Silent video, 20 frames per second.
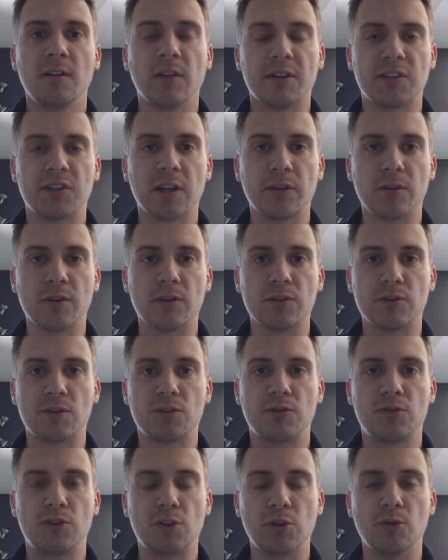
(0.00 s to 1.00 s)
let's say
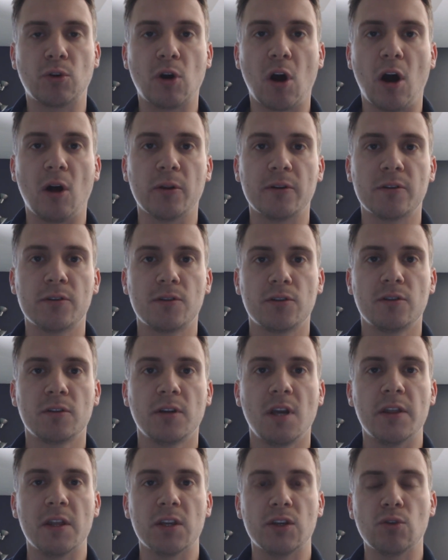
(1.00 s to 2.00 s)
there's two
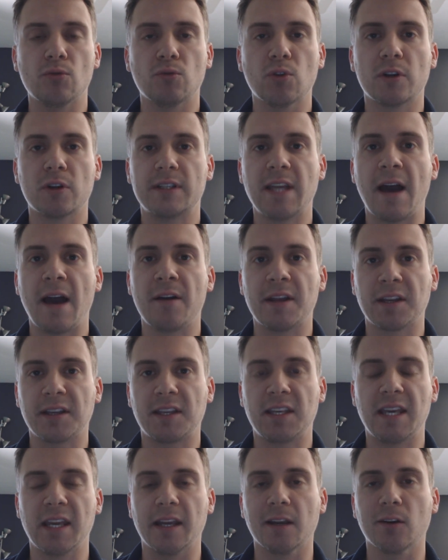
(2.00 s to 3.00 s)
callers, and then you look down
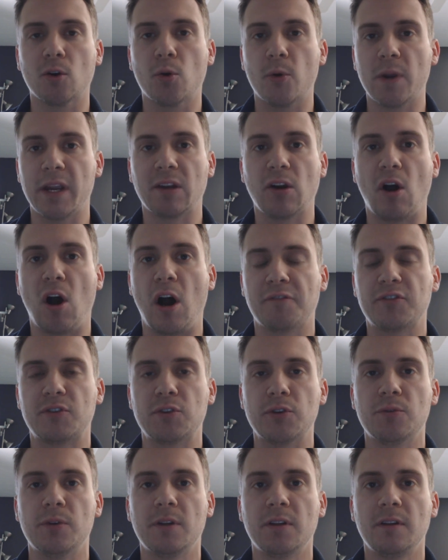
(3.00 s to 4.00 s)
at king, queen
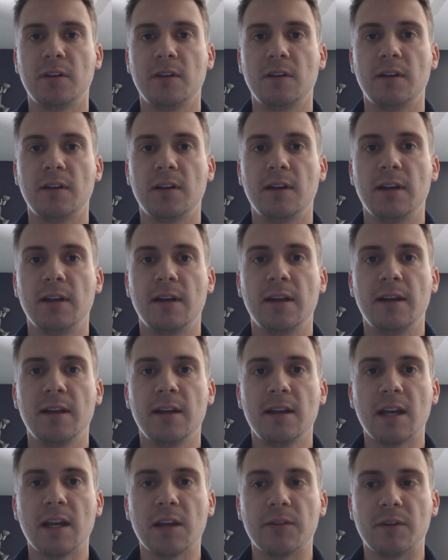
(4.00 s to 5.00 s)
offsuit,
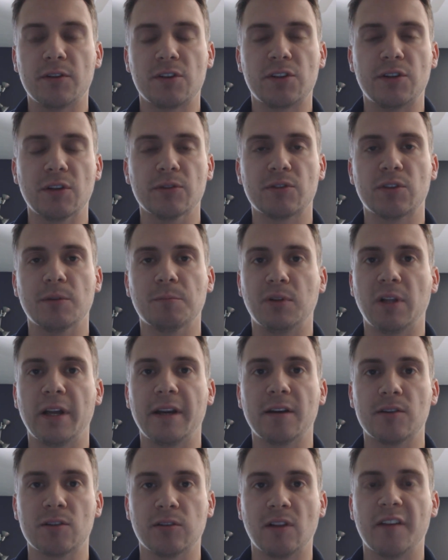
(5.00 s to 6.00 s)
and there's still some
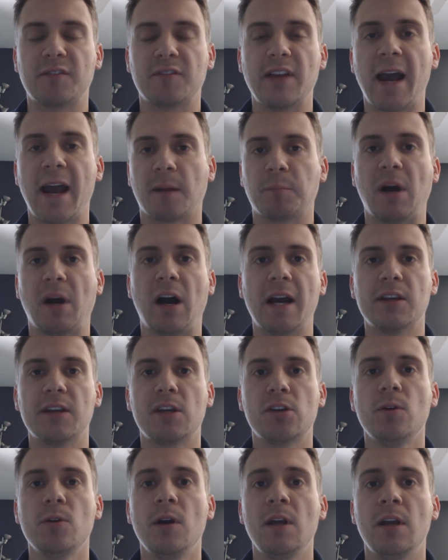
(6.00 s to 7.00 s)
players left to act
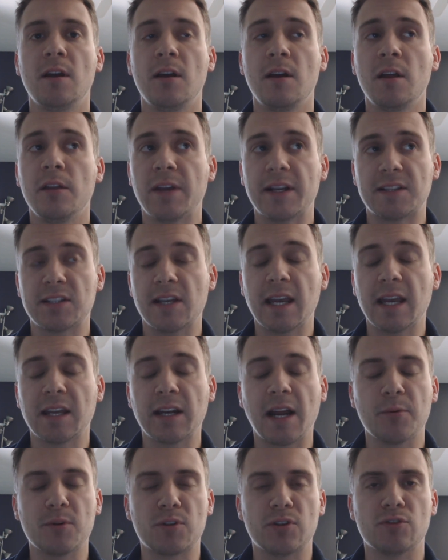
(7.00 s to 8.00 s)
behind you, that's a
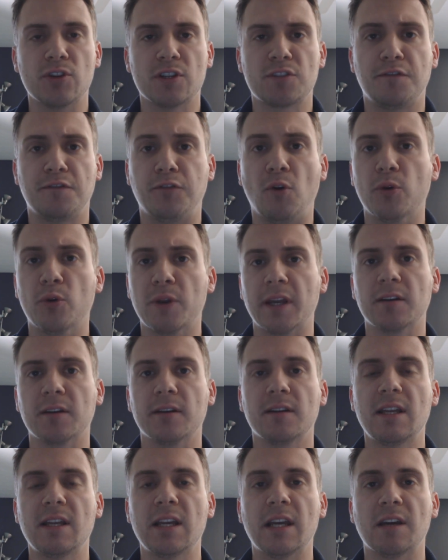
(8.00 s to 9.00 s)
hand I would suggest folding
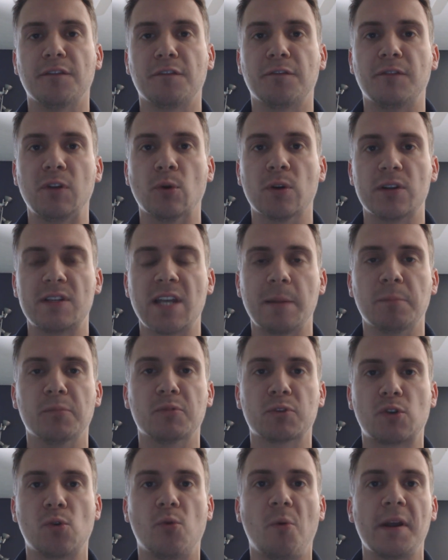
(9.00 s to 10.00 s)
if your
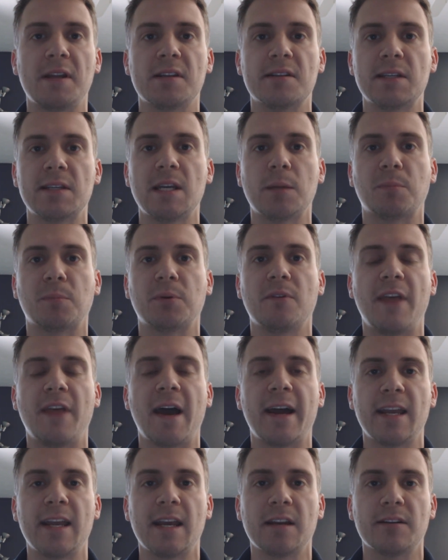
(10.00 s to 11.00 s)
table is quite deep.
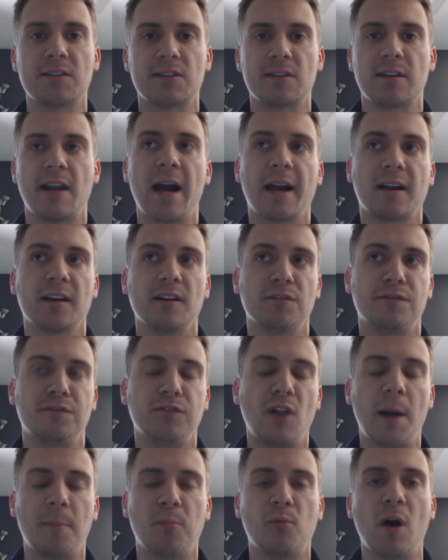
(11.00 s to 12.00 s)
That hand is not going to
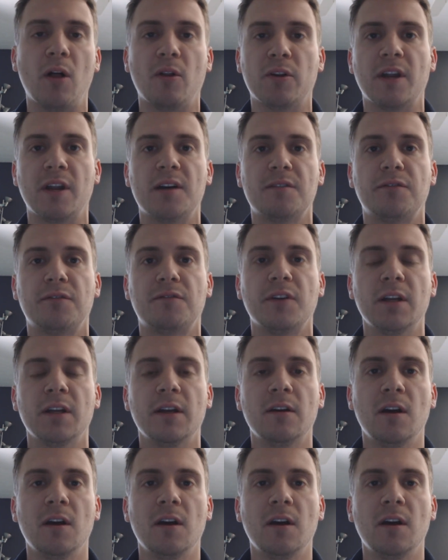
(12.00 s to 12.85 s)
flop well enough,